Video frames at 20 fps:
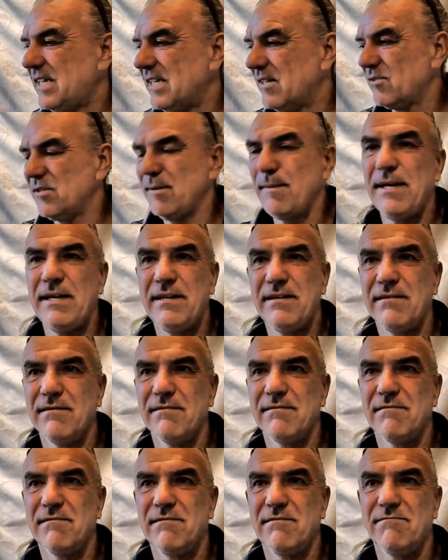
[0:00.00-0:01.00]
Because, I mean,
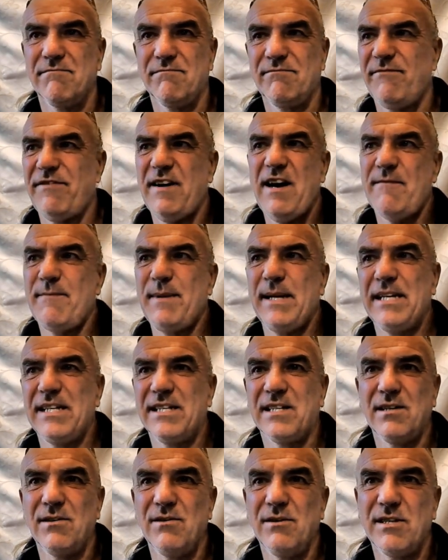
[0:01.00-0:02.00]
$5 million
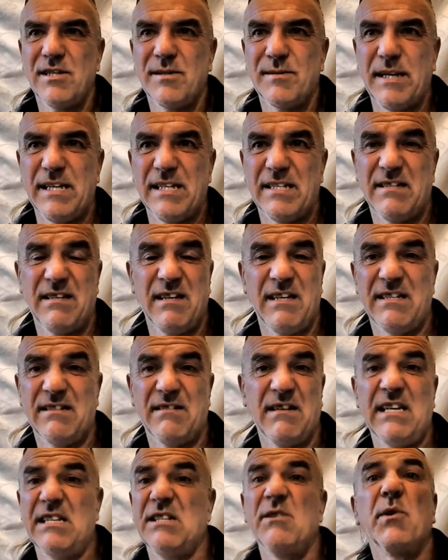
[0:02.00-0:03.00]
to Lloyds
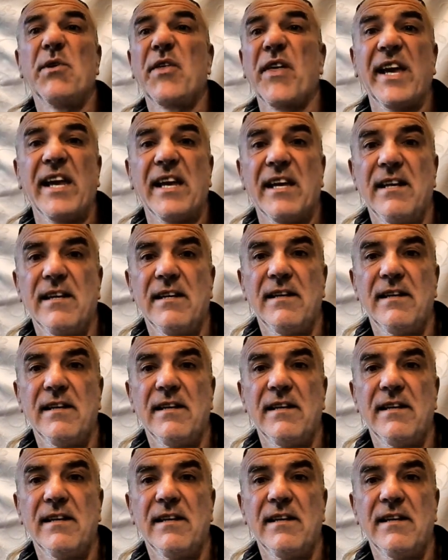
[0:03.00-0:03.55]
is nothing.